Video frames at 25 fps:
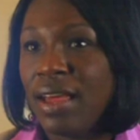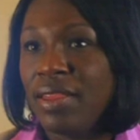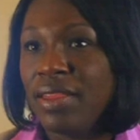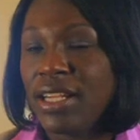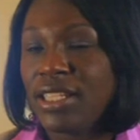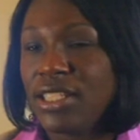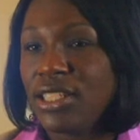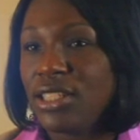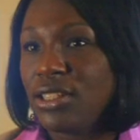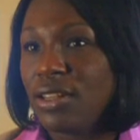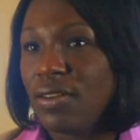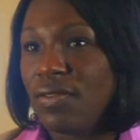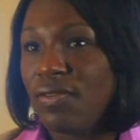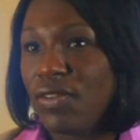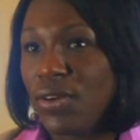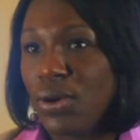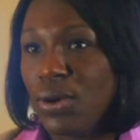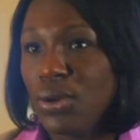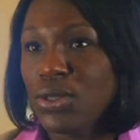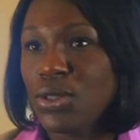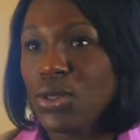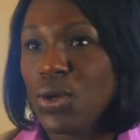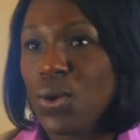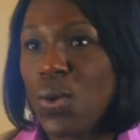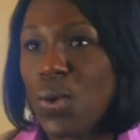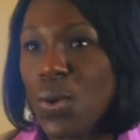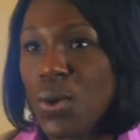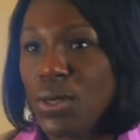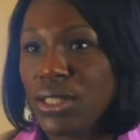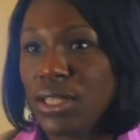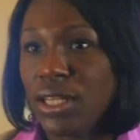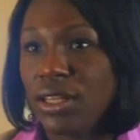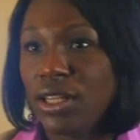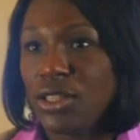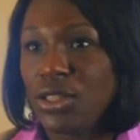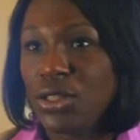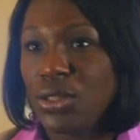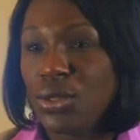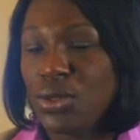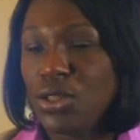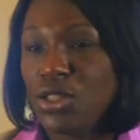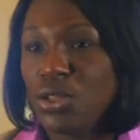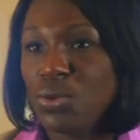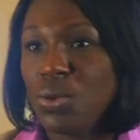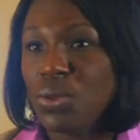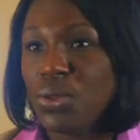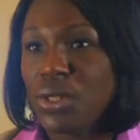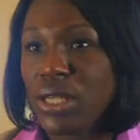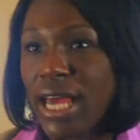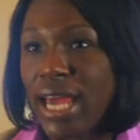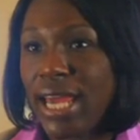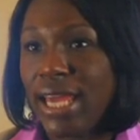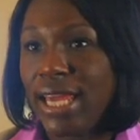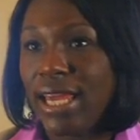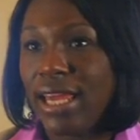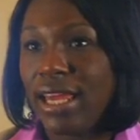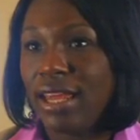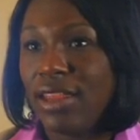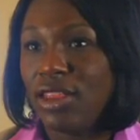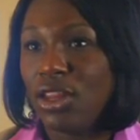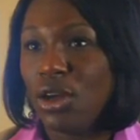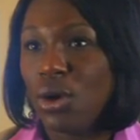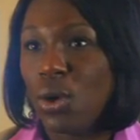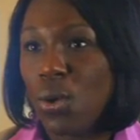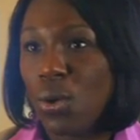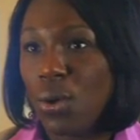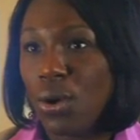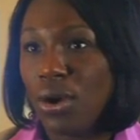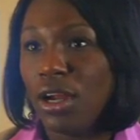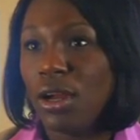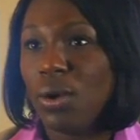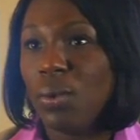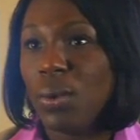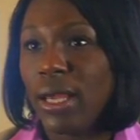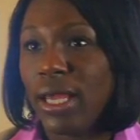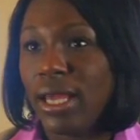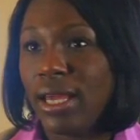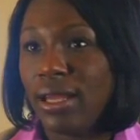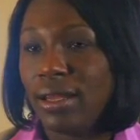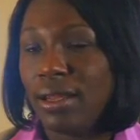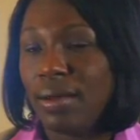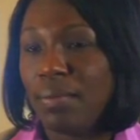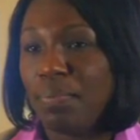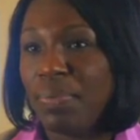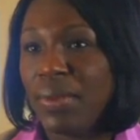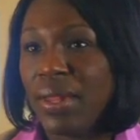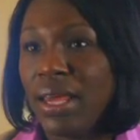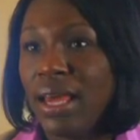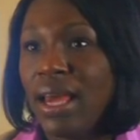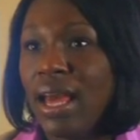This is the first course that the students will take in the core curriculum,